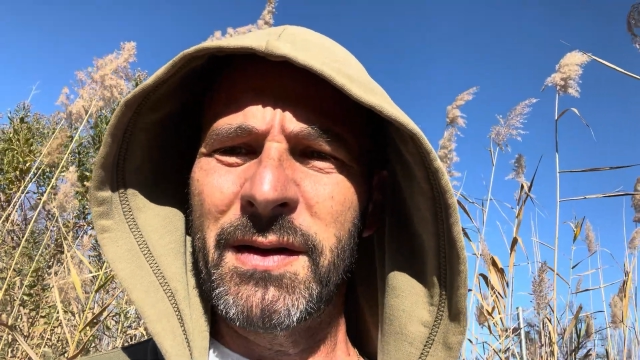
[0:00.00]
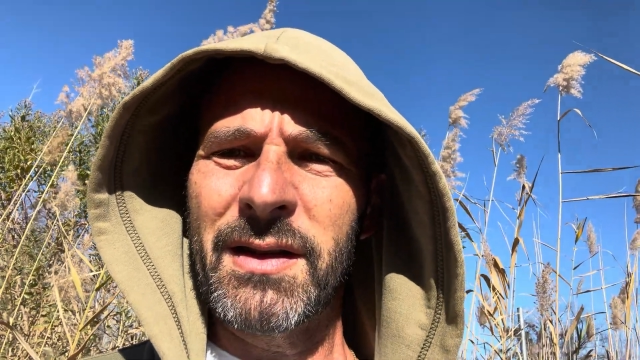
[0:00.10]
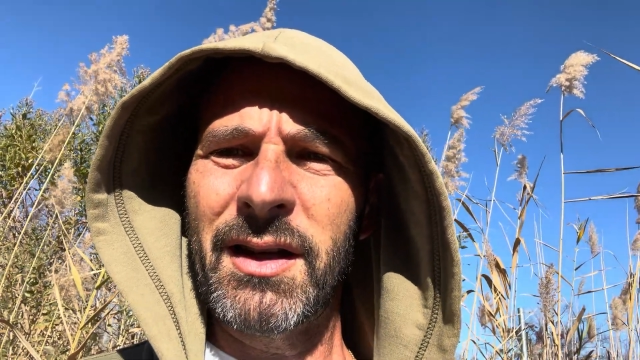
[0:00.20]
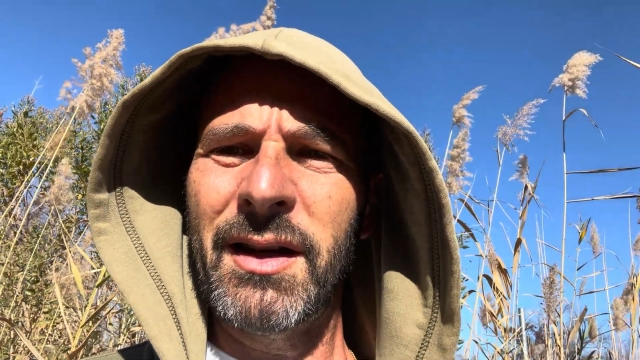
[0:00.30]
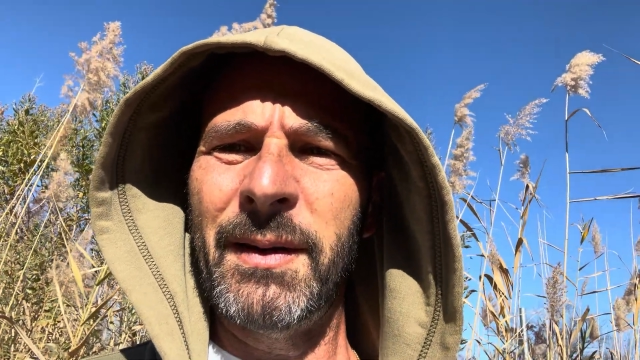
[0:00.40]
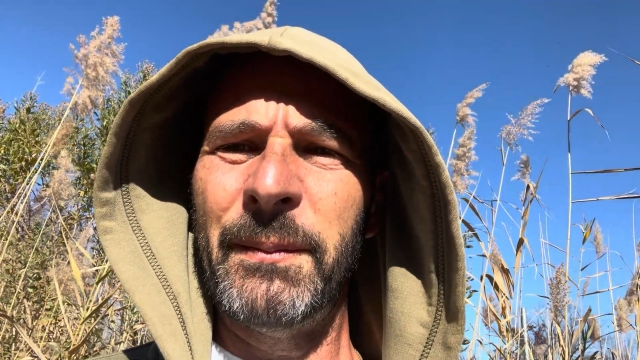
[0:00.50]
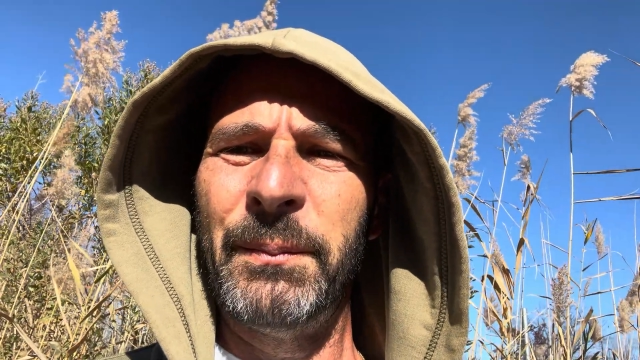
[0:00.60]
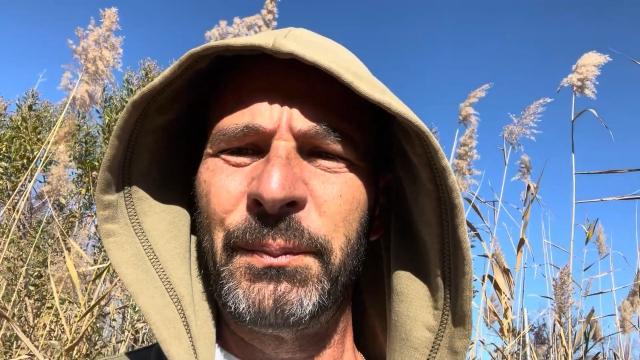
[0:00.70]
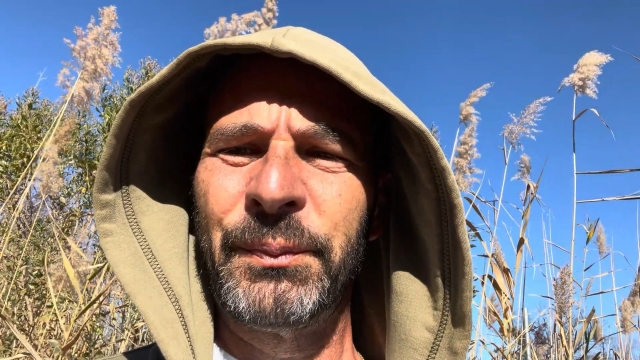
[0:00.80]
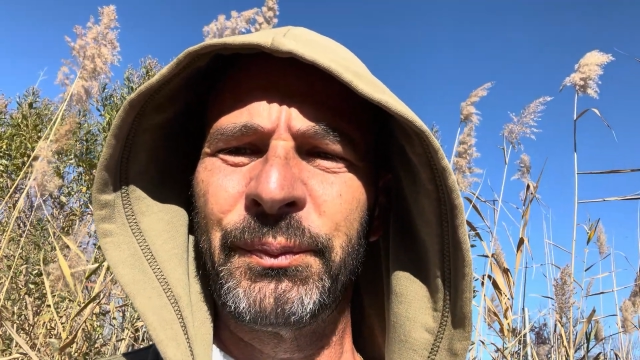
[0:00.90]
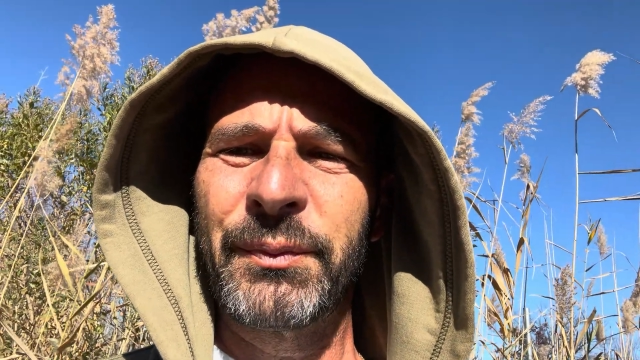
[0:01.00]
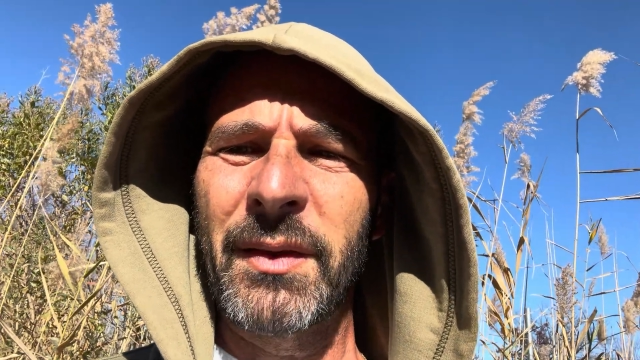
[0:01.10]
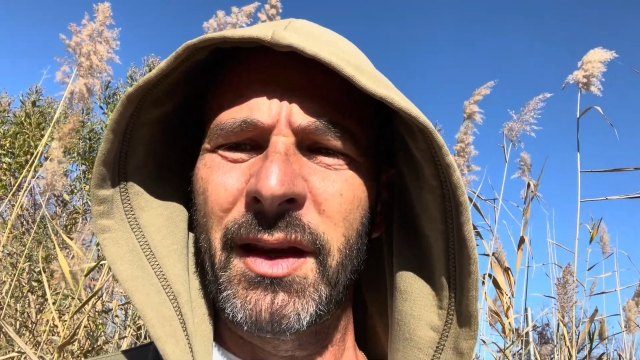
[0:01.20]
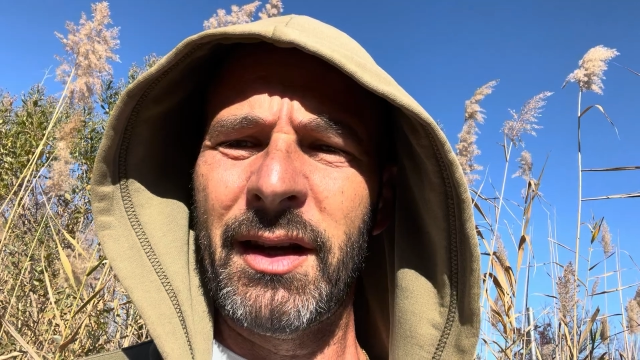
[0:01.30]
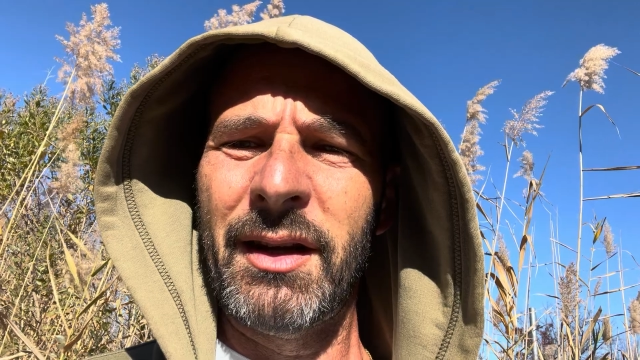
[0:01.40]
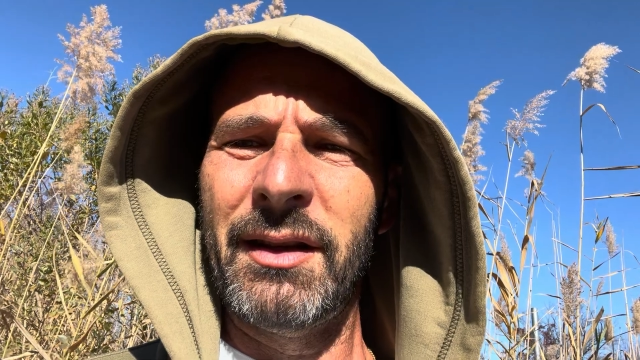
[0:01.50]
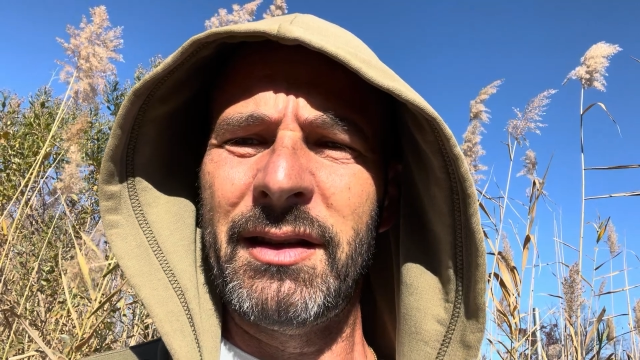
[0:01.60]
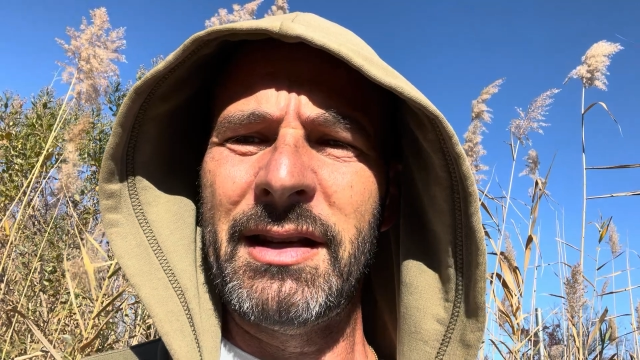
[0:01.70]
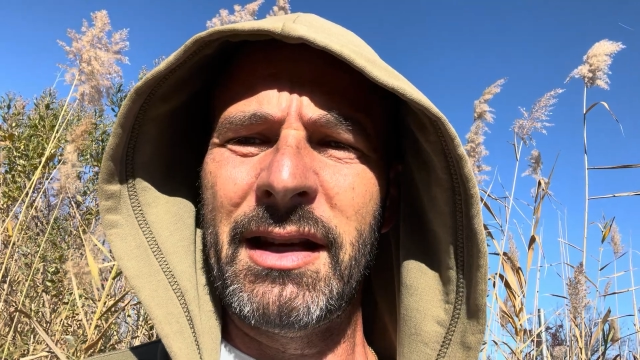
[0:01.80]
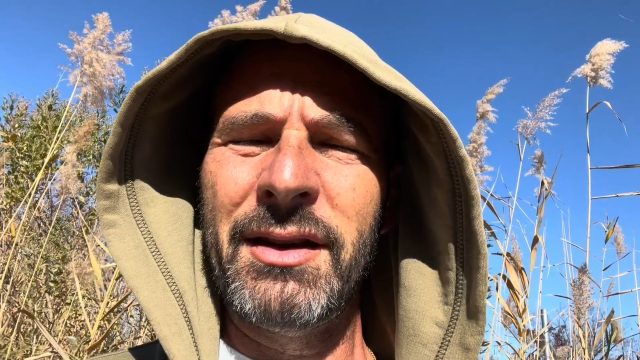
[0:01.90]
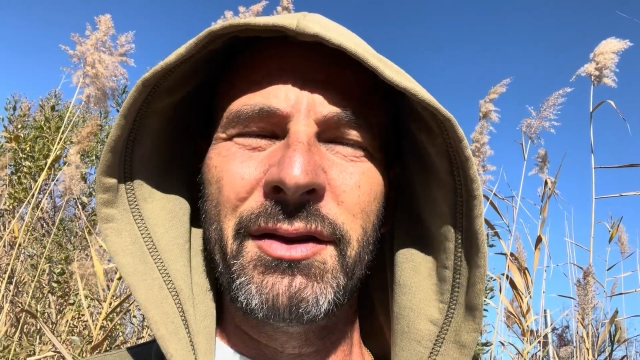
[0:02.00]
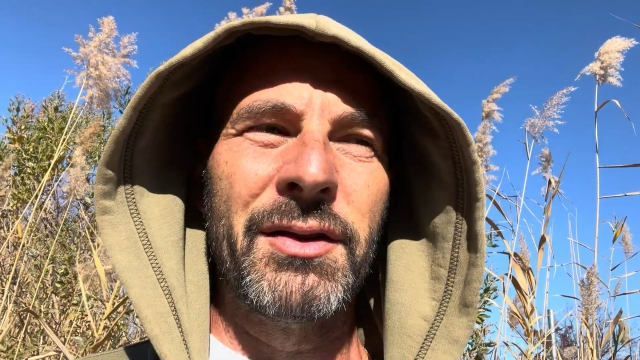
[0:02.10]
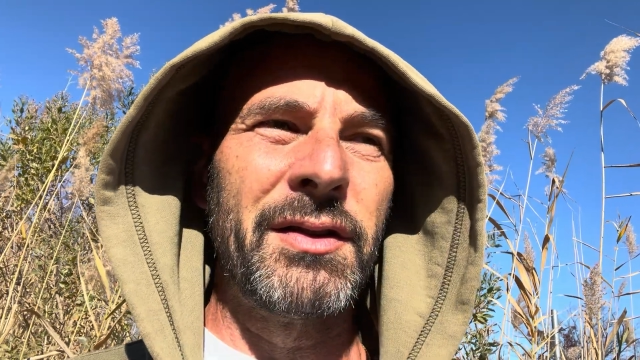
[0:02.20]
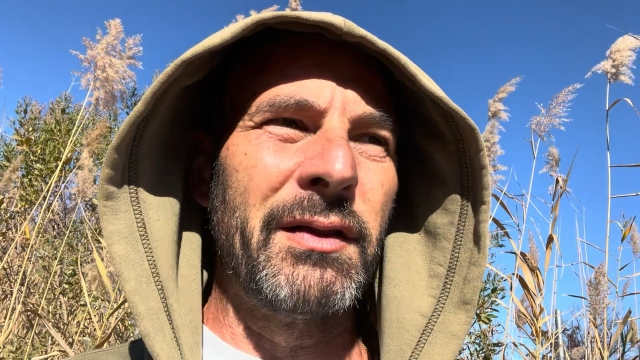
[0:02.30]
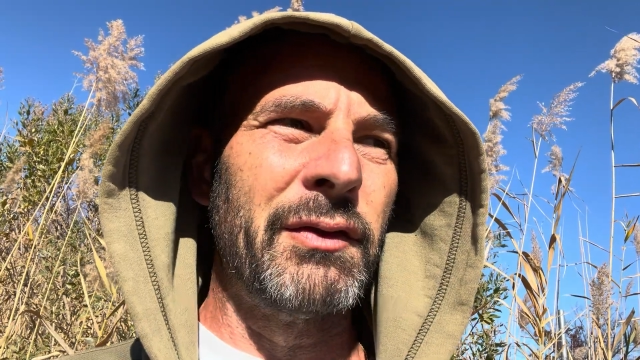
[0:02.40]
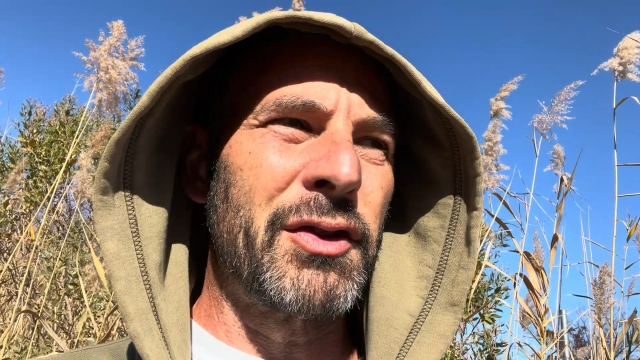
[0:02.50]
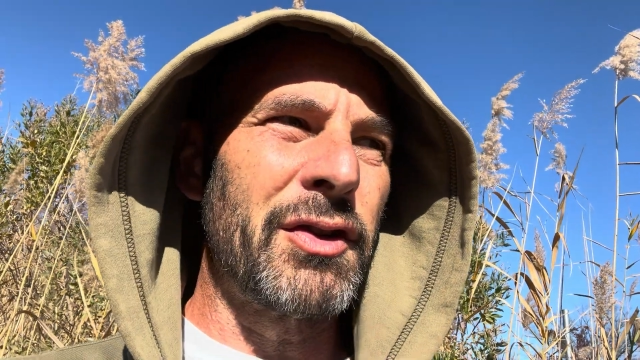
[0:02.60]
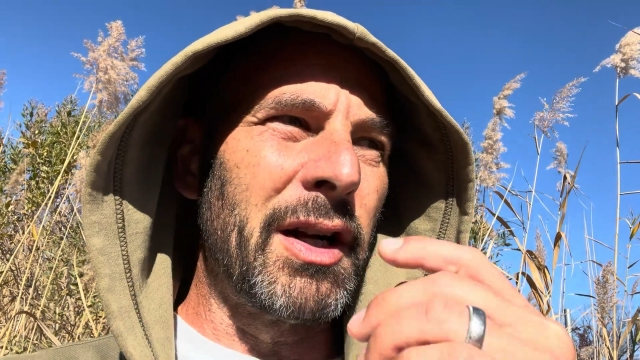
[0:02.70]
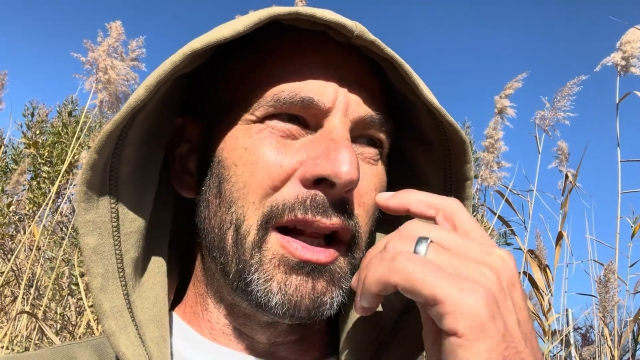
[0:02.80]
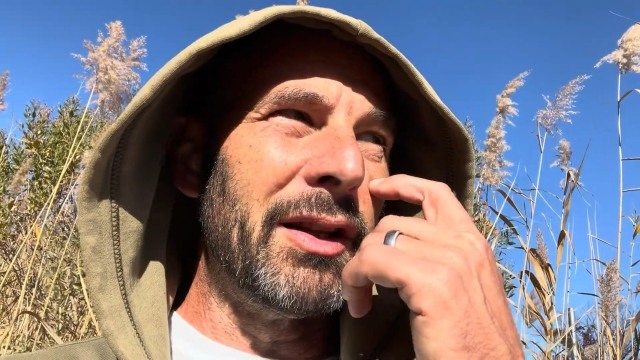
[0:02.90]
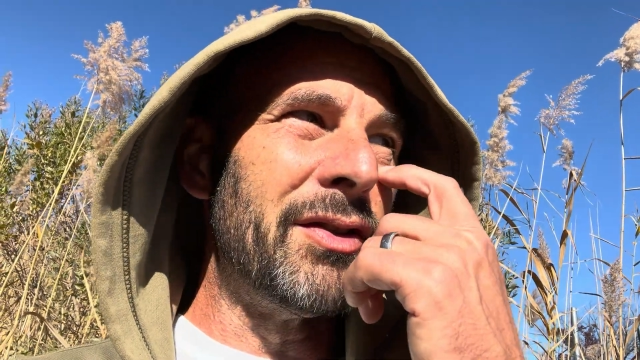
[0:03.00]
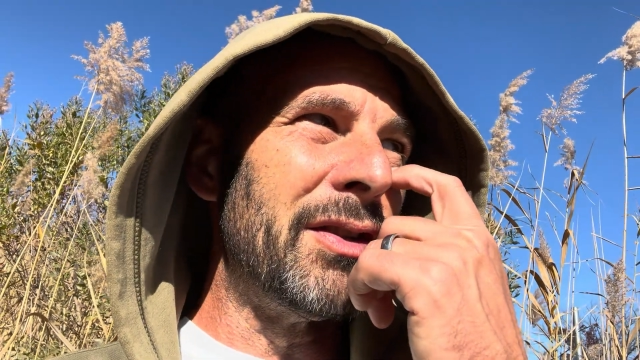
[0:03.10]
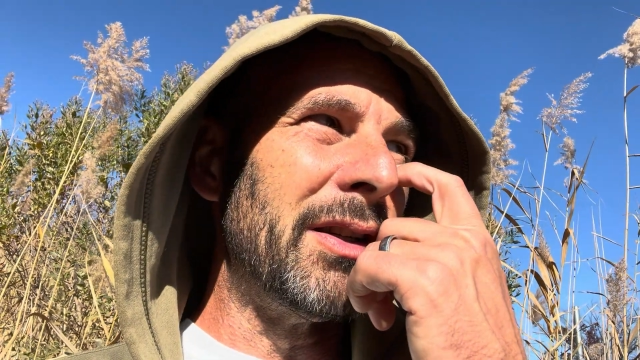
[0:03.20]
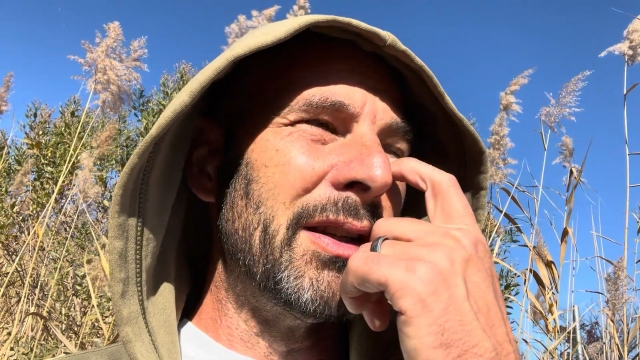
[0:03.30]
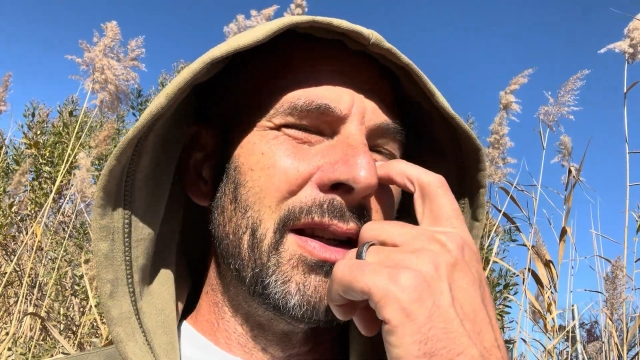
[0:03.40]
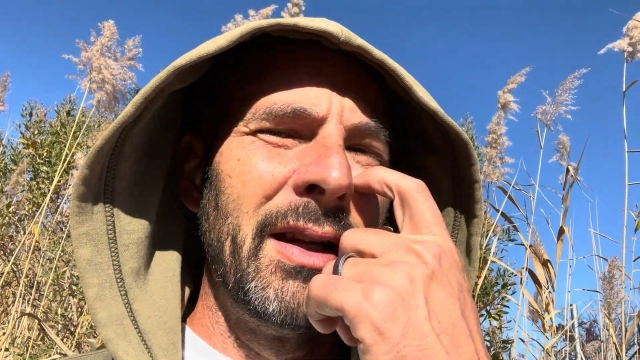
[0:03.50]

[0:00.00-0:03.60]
the dangers of astrology.